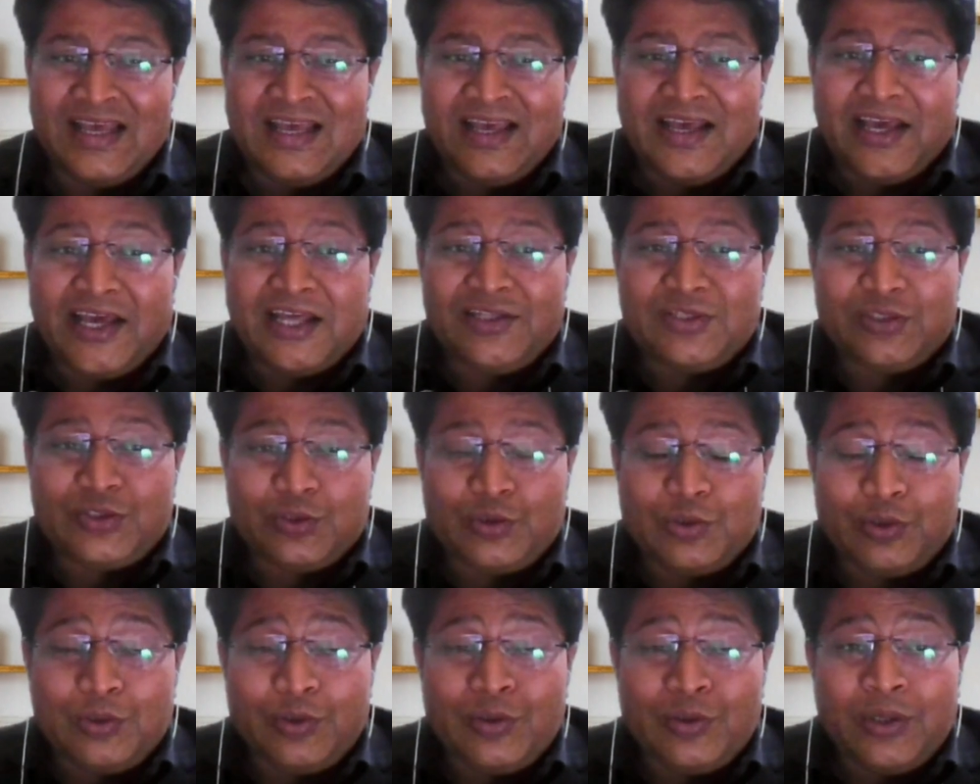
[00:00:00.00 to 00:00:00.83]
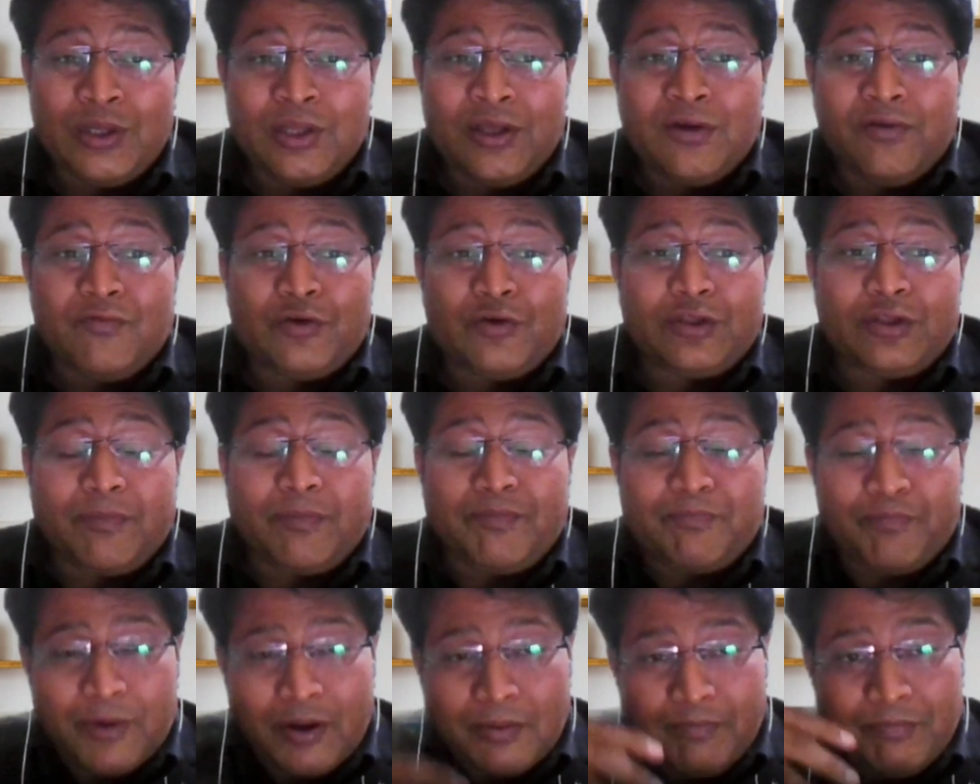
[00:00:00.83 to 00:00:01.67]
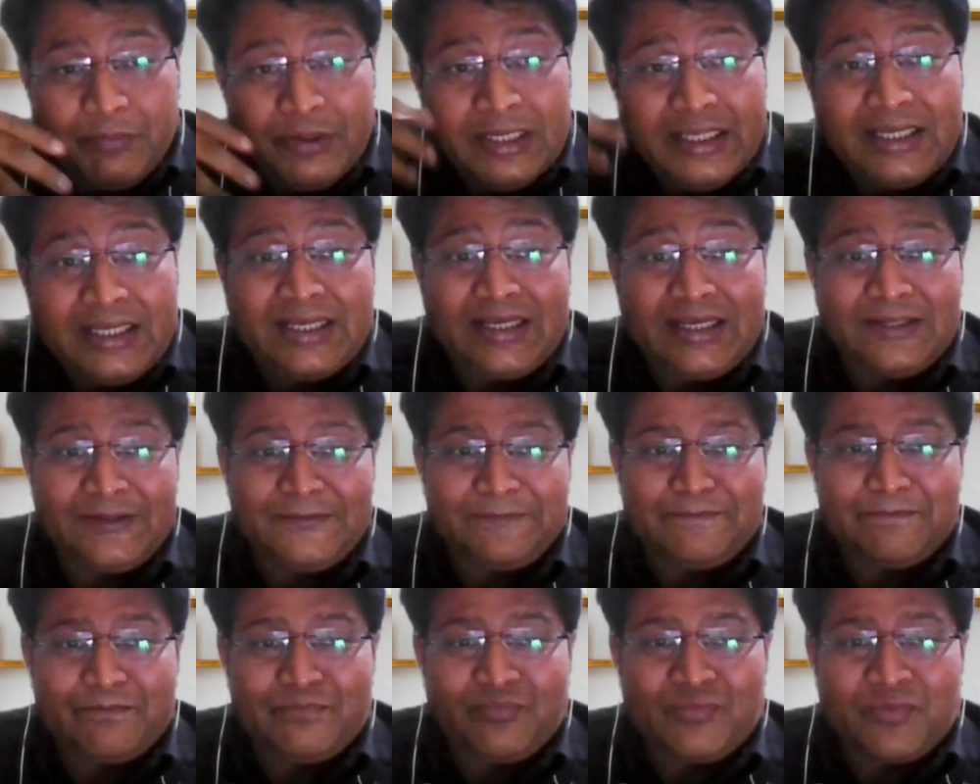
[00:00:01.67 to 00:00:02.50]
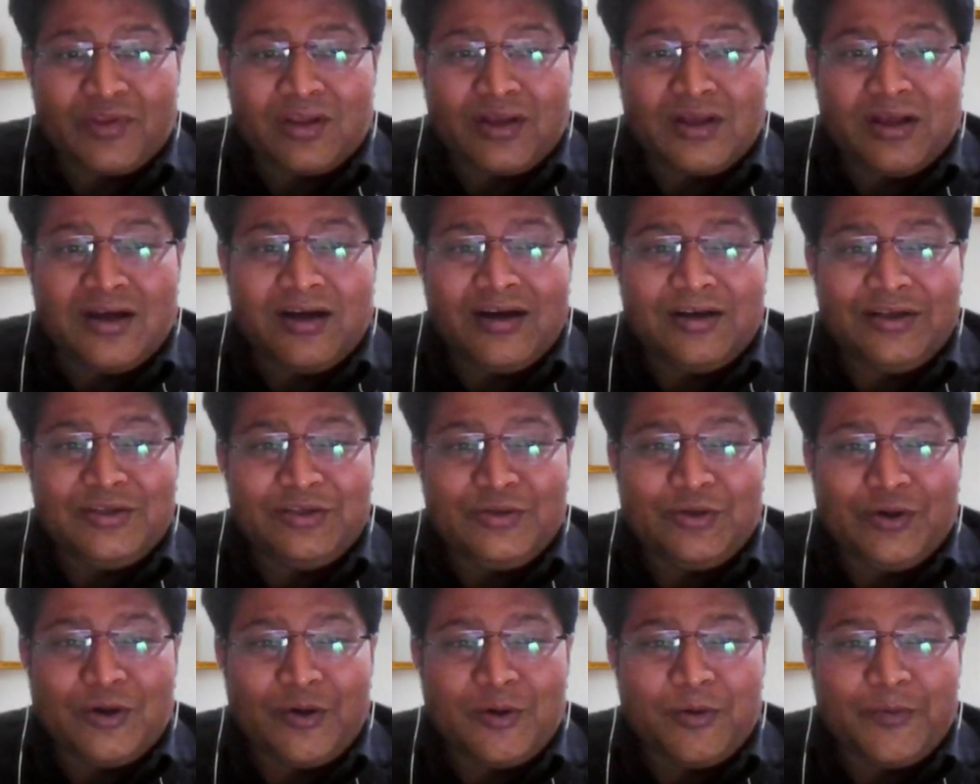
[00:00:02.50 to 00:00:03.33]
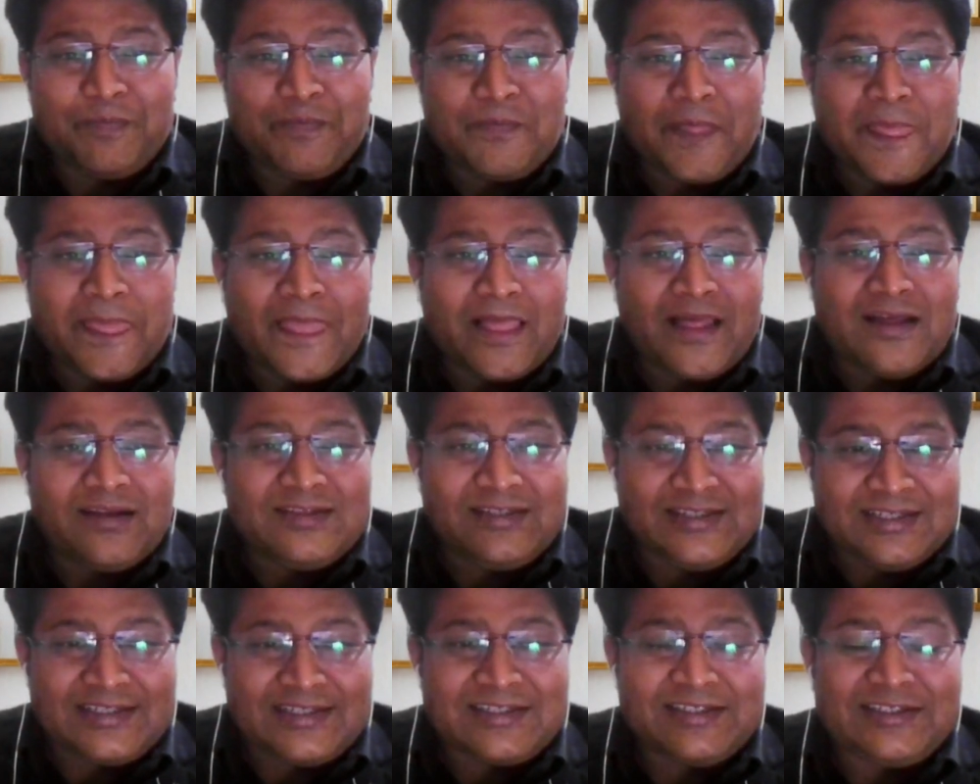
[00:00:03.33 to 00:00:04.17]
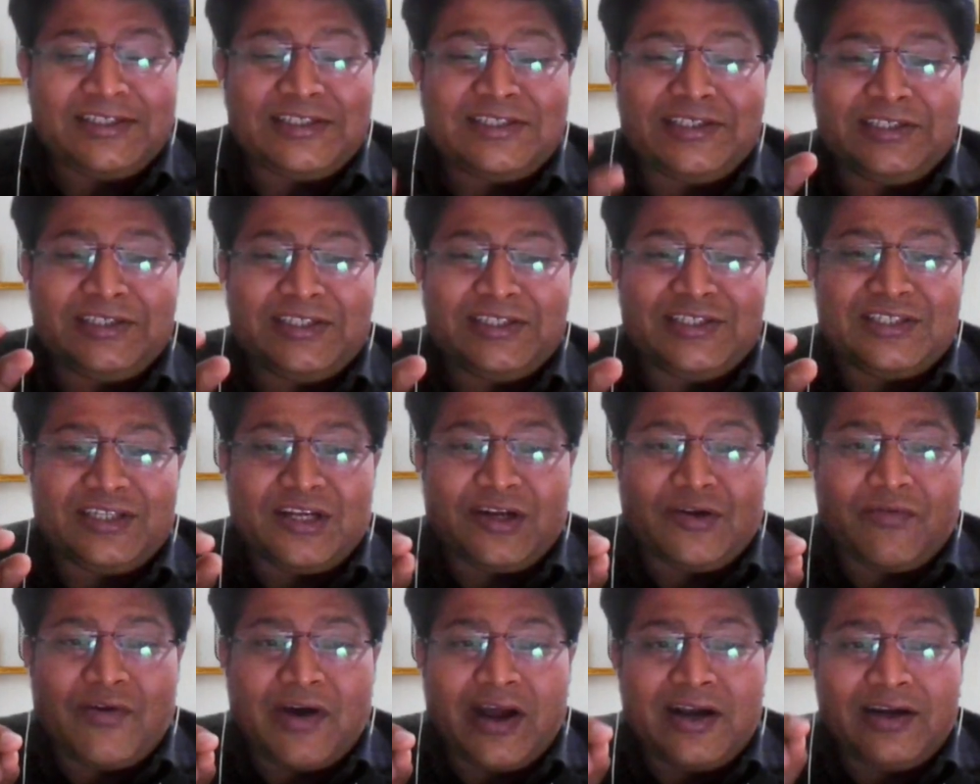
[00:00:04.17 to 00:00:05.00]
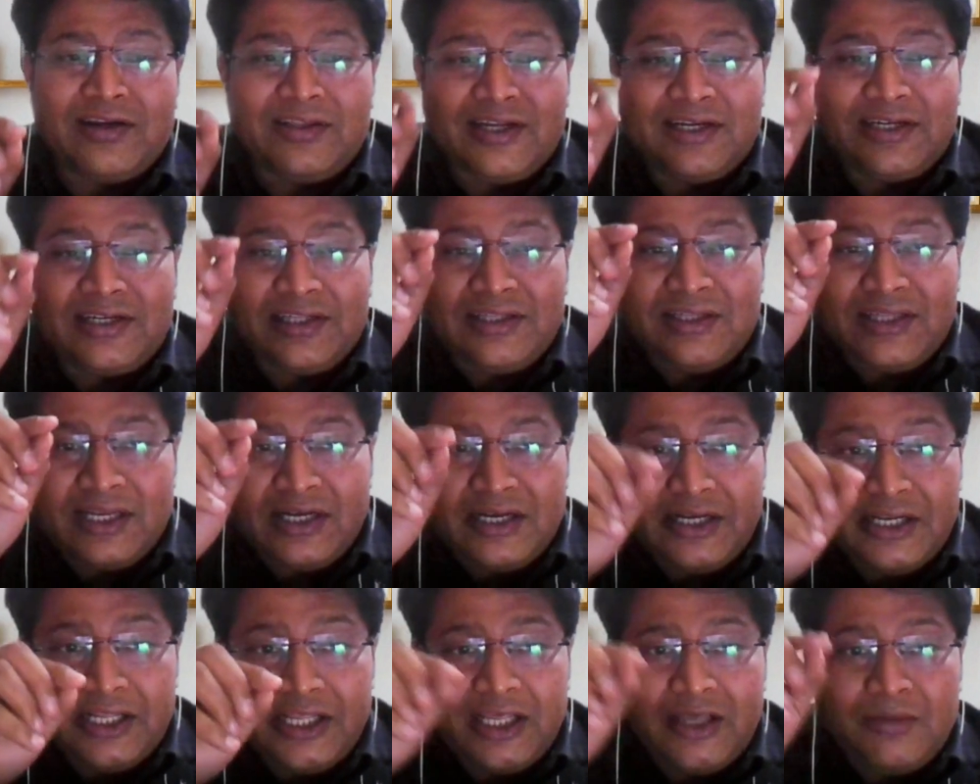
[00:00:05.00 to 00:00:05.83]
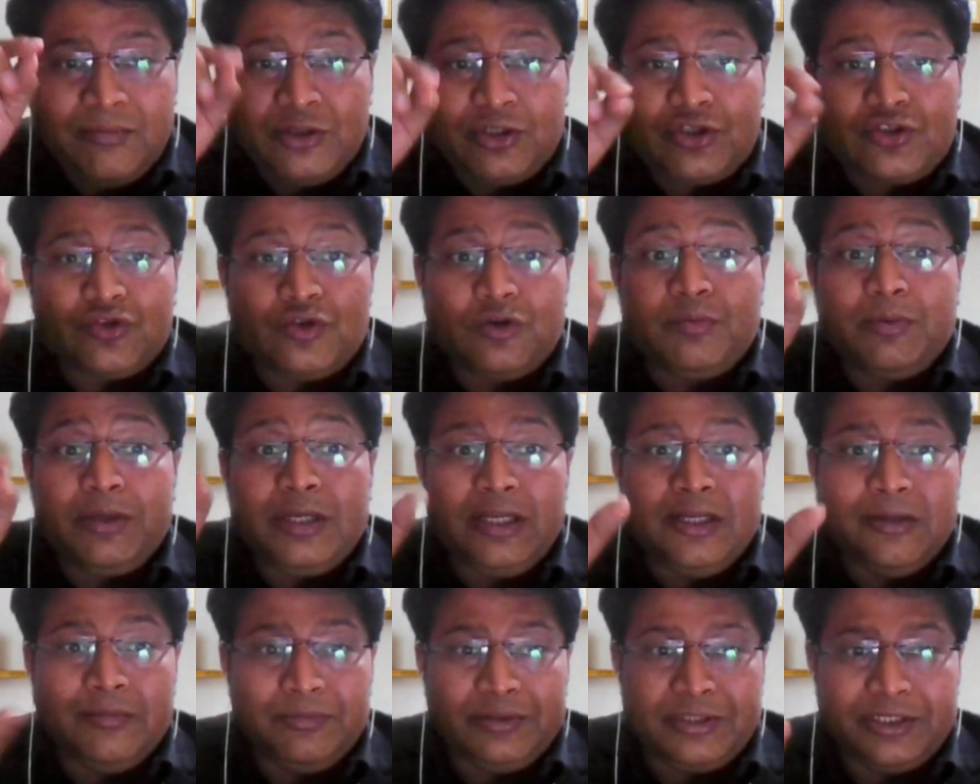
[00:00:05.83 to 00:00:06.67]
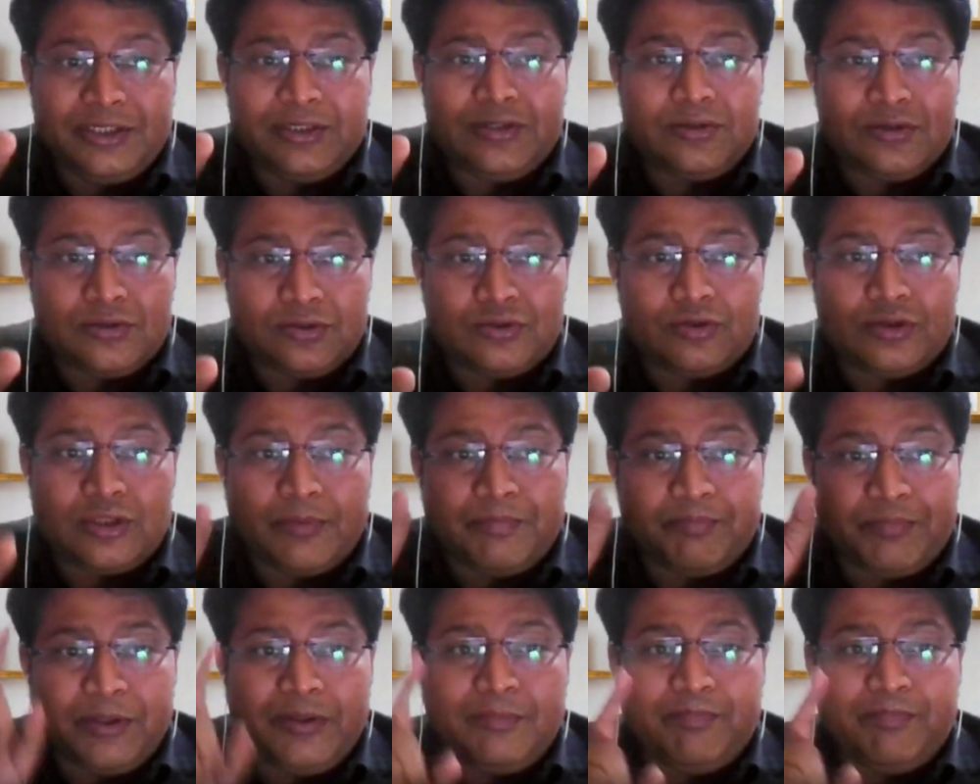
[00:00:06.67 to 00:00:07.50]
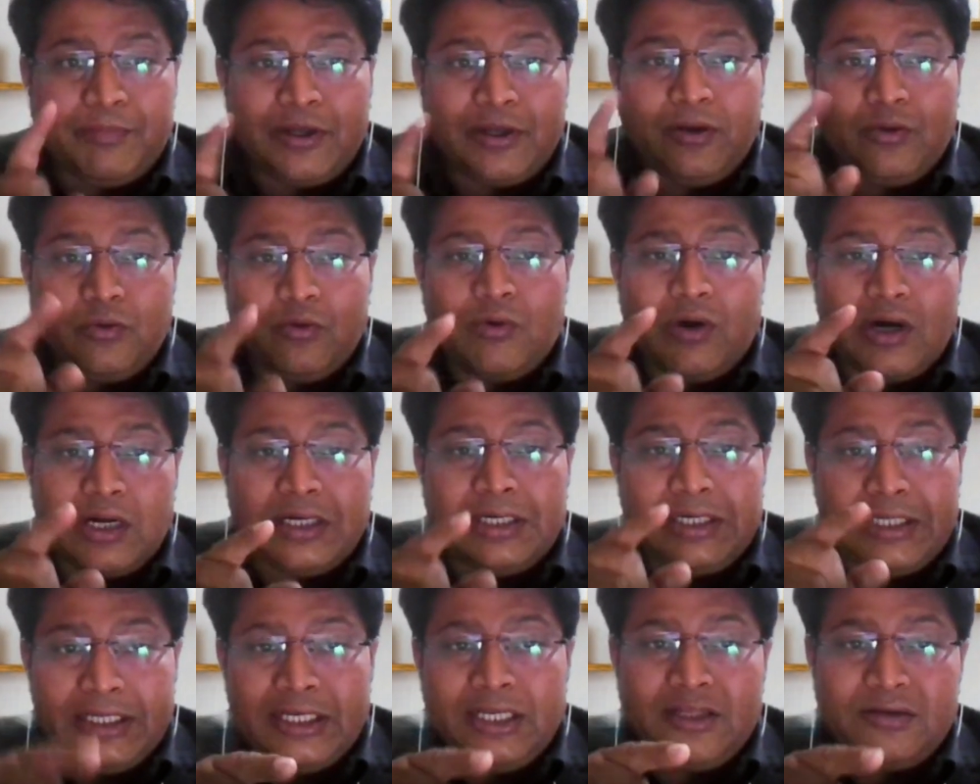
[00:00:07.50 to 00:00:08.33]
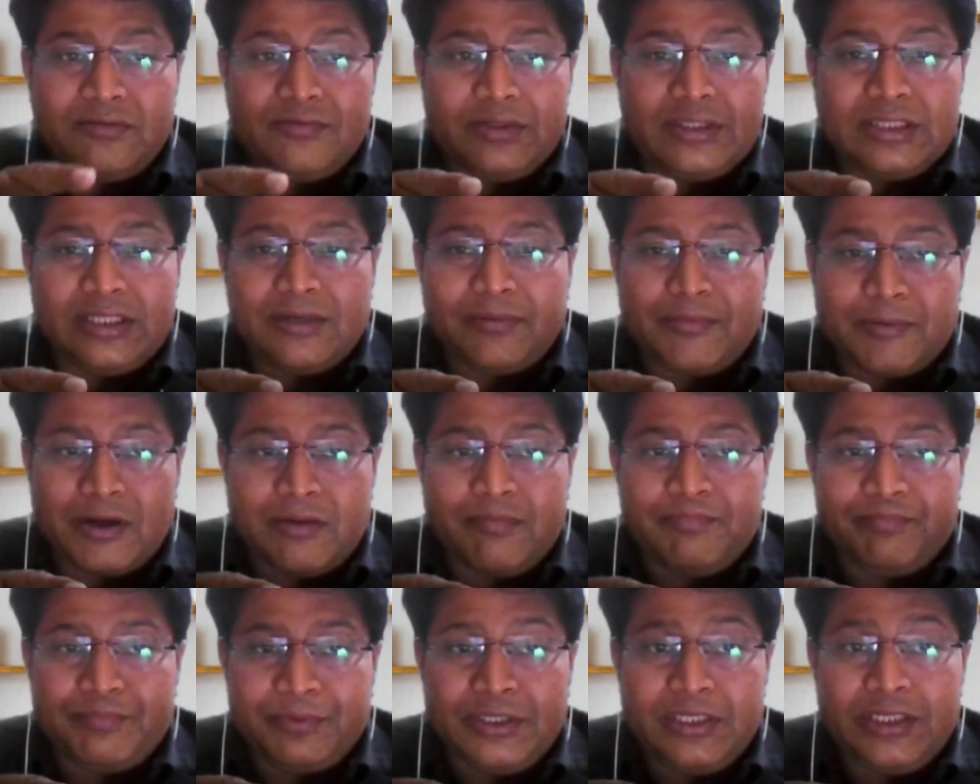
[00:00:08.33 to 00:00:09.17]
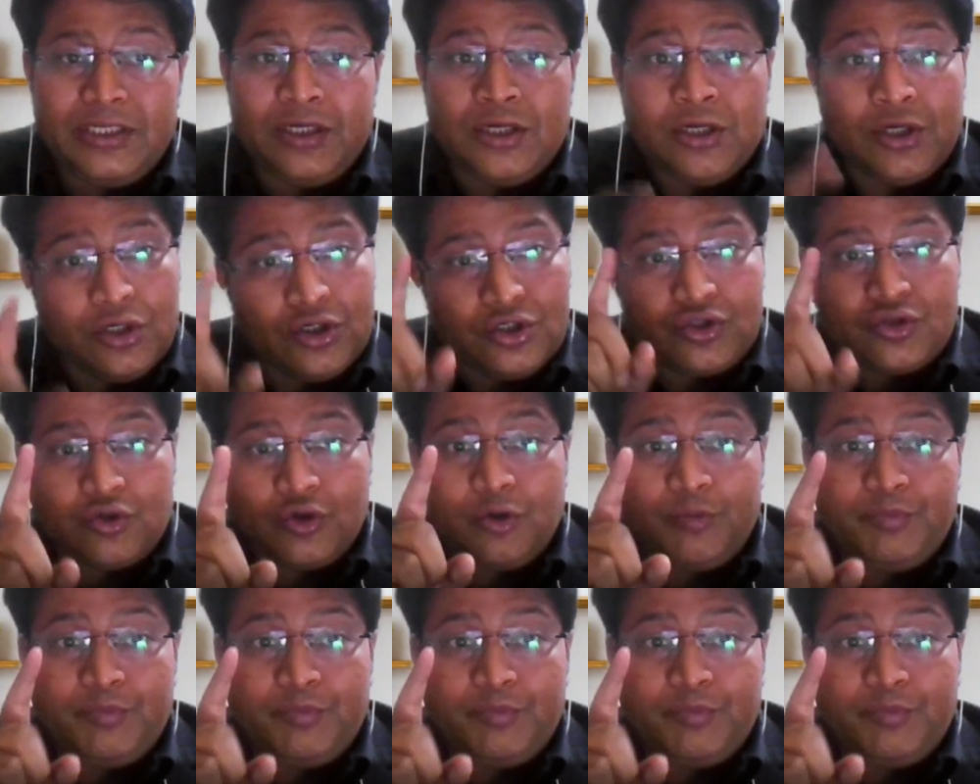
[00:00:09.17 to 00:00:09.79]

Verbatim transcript: and so for the public uh, you know uh, justice it is required that in the name it should be limited so the people who are dealing with the company should